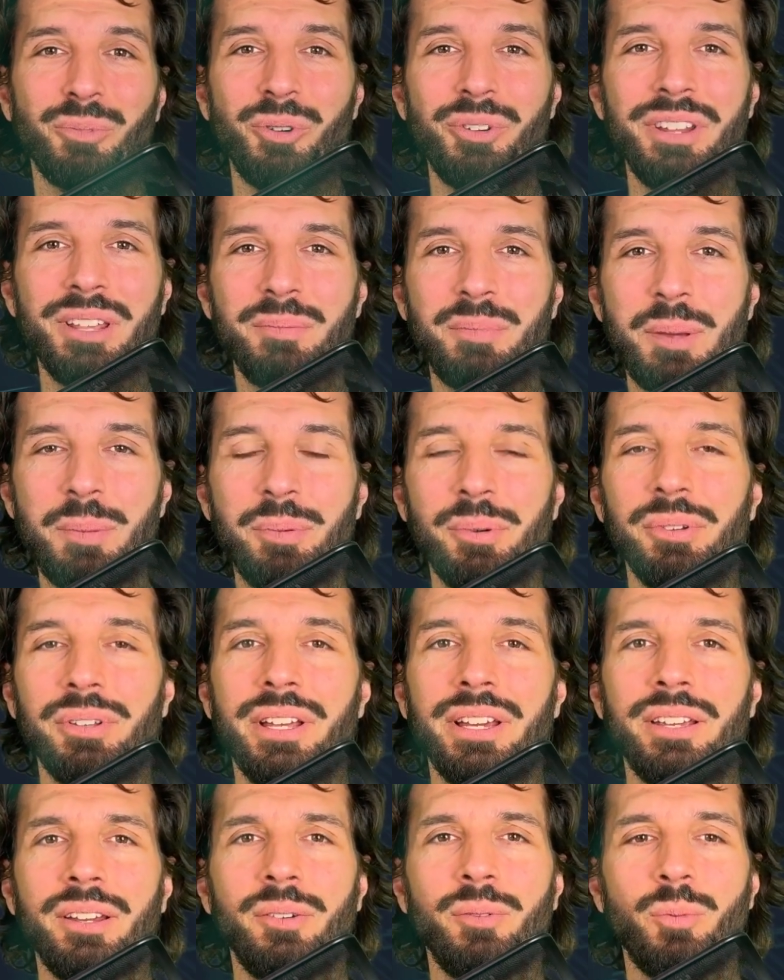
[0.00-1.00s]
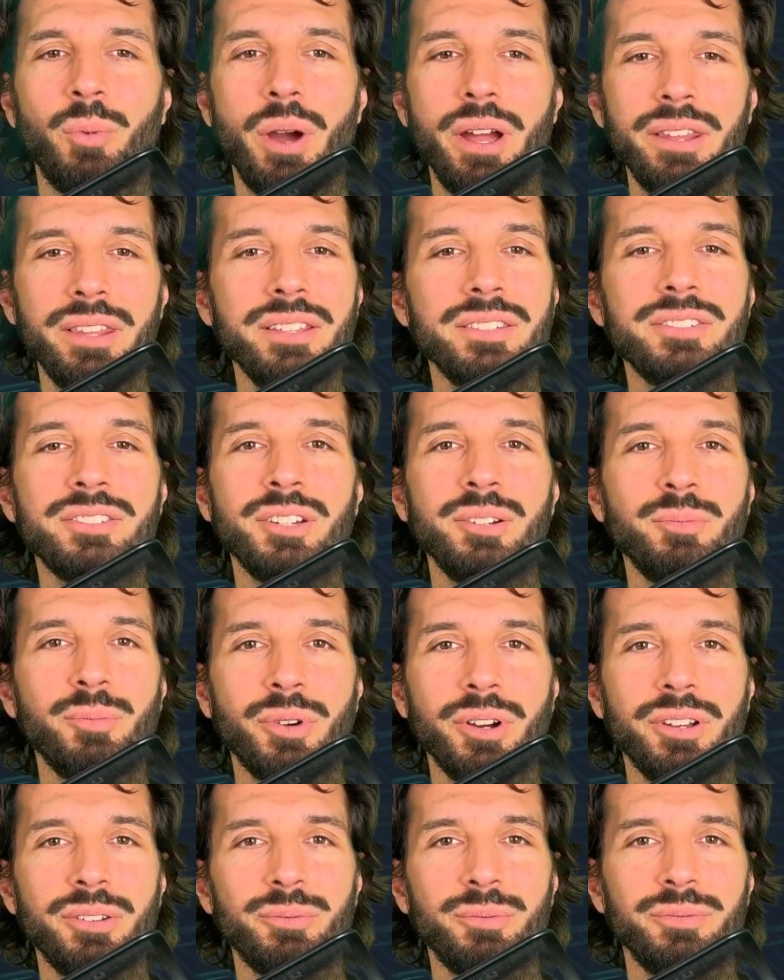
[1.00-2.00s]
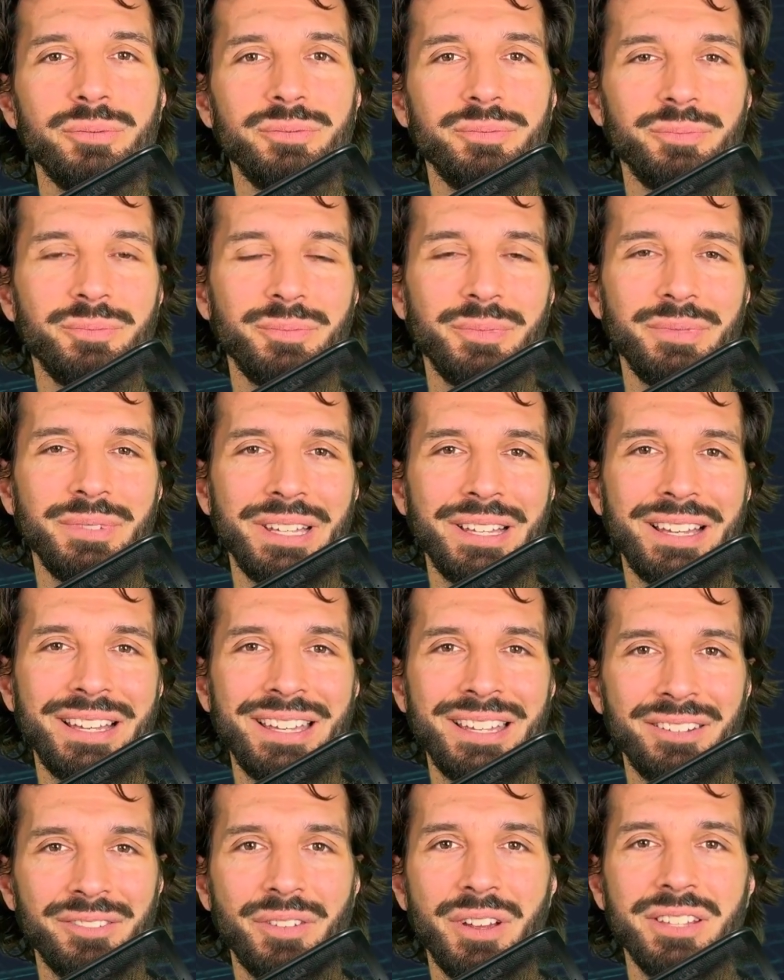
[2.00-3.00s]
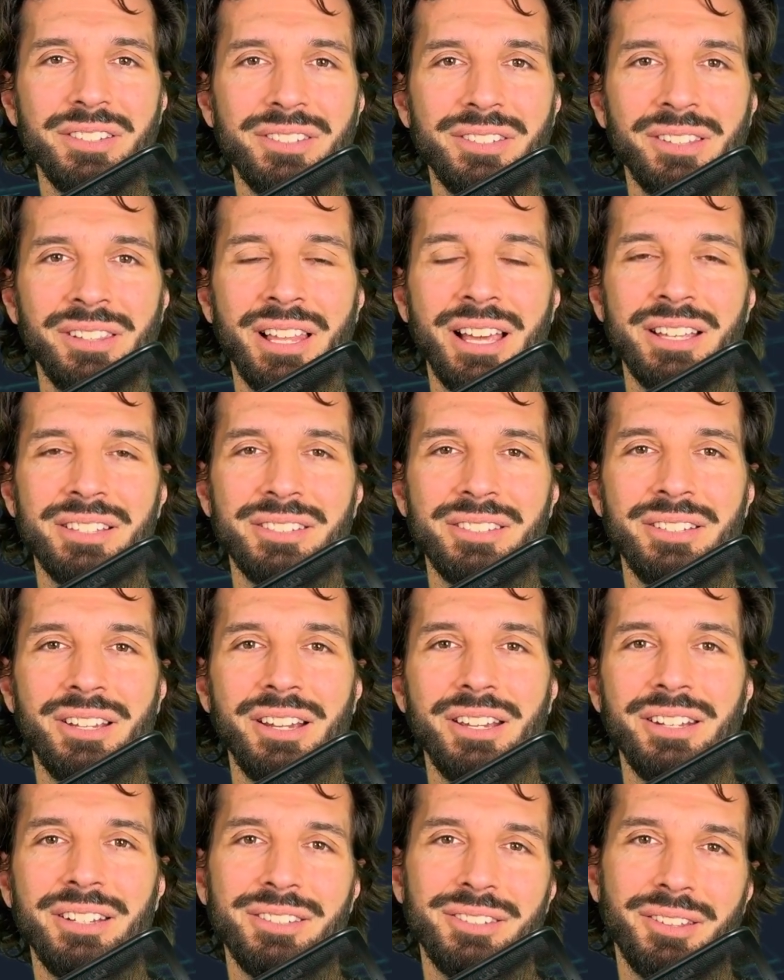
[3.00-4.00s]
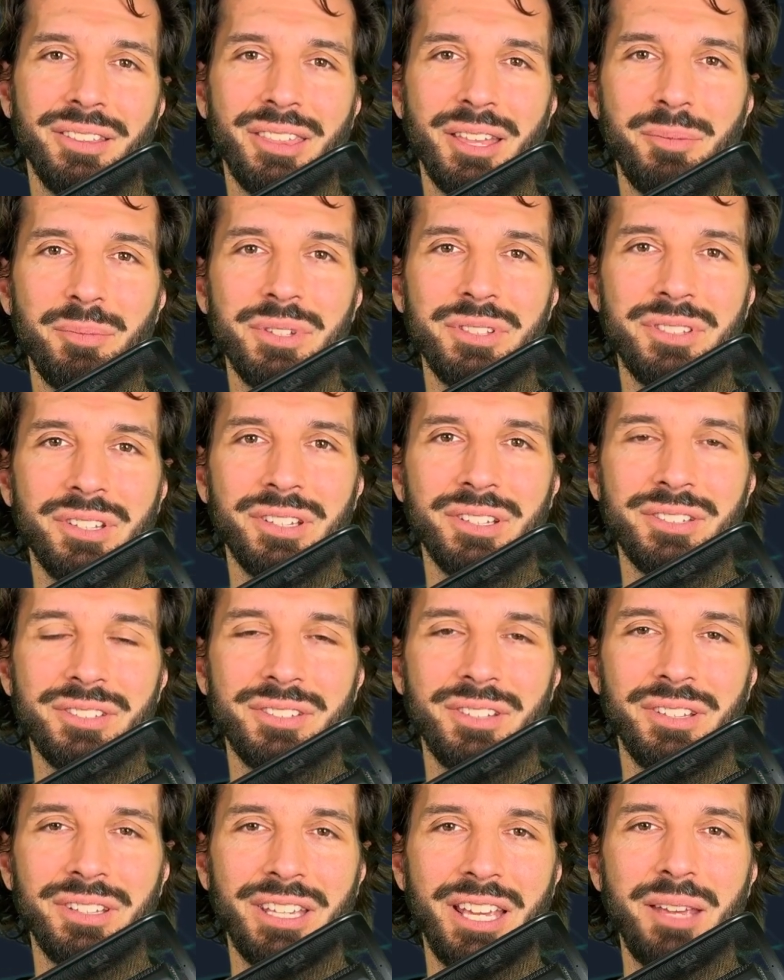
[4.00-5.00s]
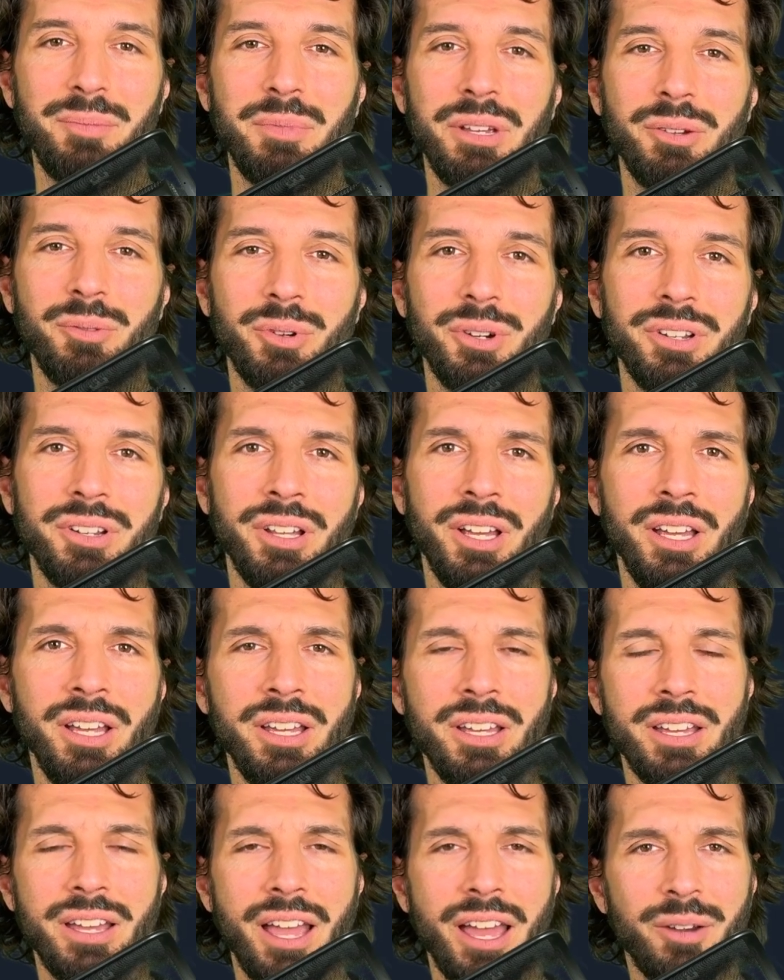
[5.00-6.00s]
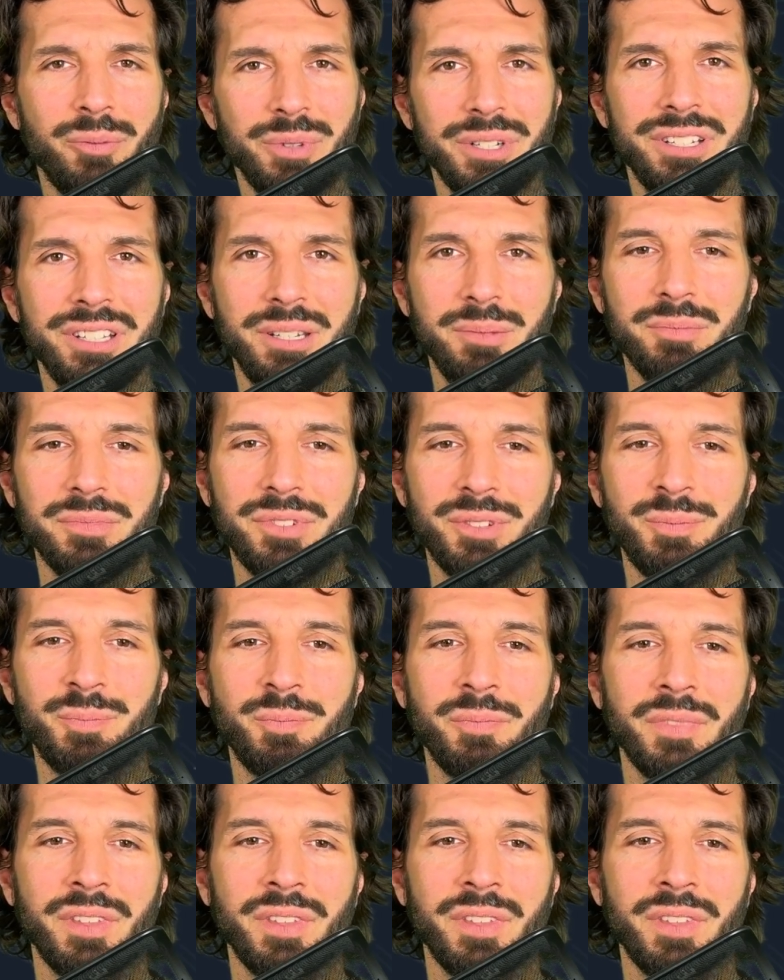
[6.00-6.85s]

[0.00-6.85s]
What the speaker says: morning, people like, why did someone invest last night into thematics, in the gaming one, and redeemed?